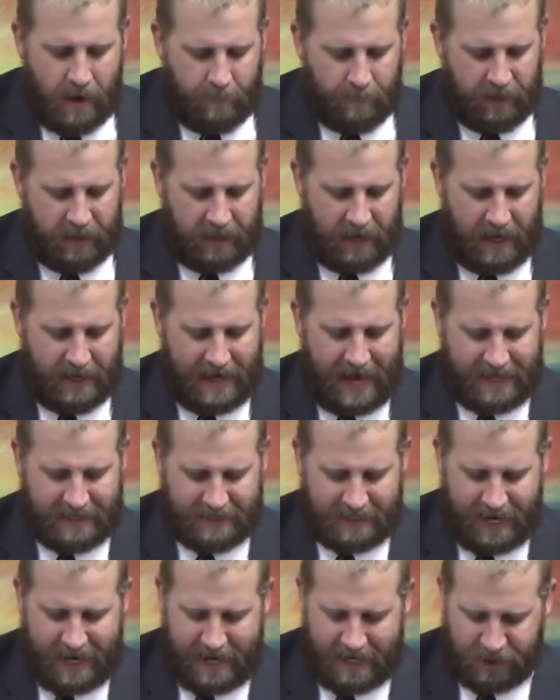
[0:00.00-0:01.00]
But in
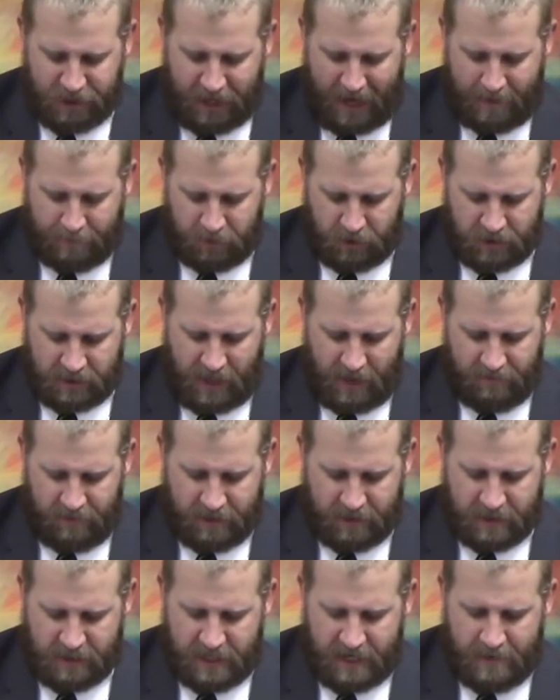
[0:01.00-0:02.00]
Isaiah chapter
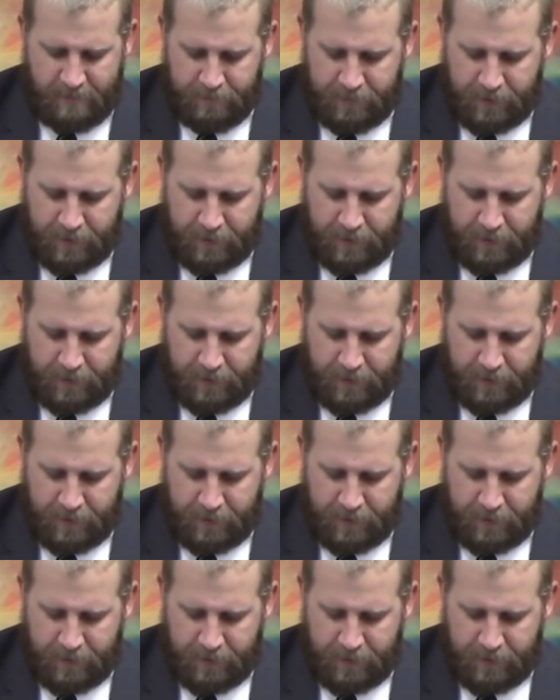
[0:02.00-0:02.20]
7, see,